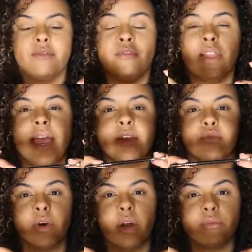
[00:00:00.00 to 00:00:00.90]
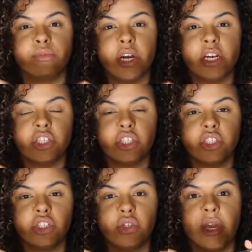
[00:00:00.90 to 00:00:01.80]
a flat round
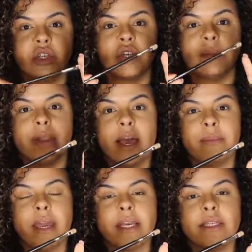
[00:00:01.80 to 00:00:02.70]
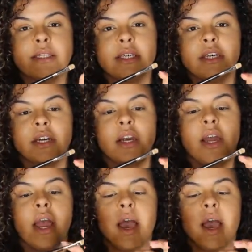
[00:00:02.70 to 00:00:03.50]
brush to actually apply my concealer.